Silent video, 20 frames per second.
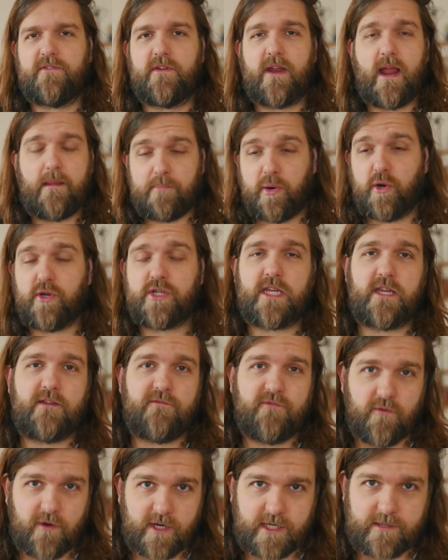you're not pushing
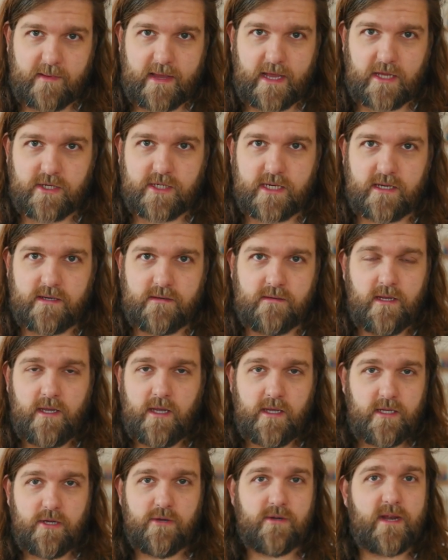for expansion,
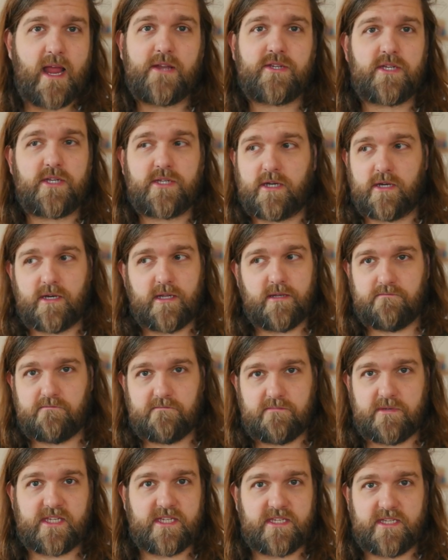you're not just
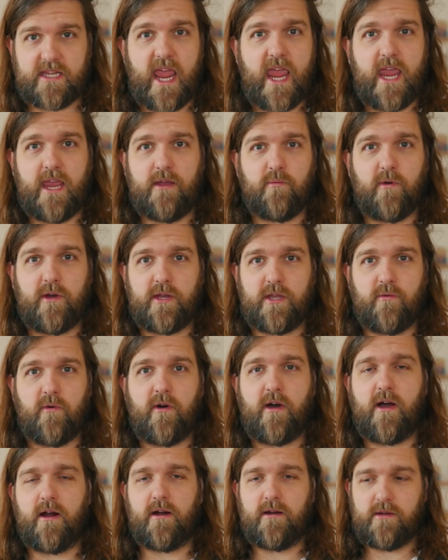gonna stay where you
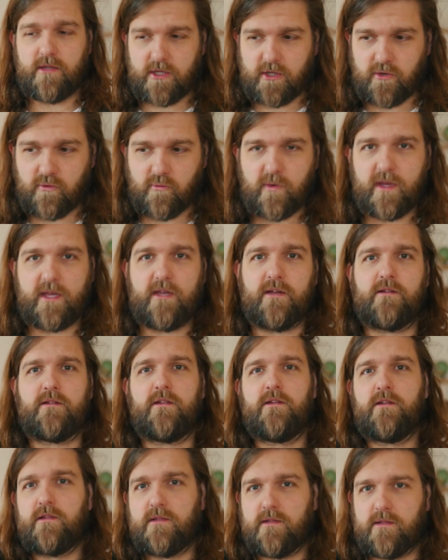are. You
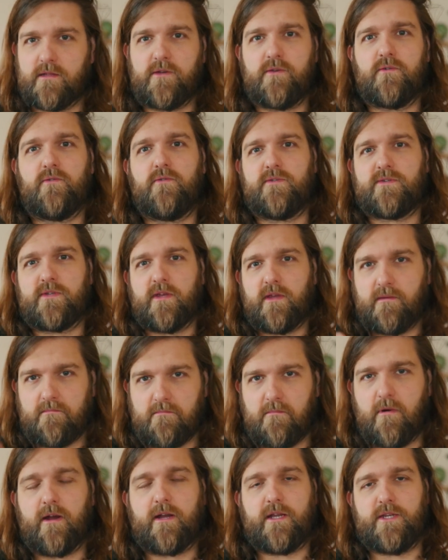will lose
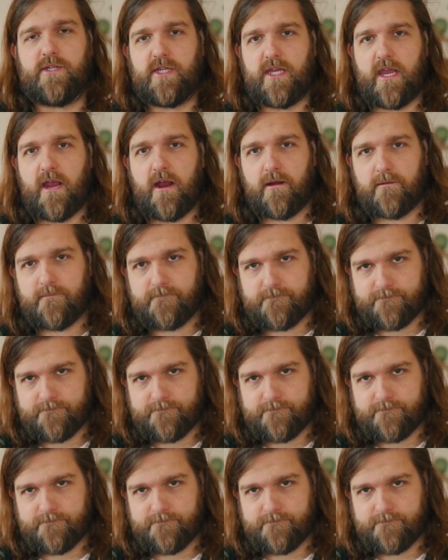market share.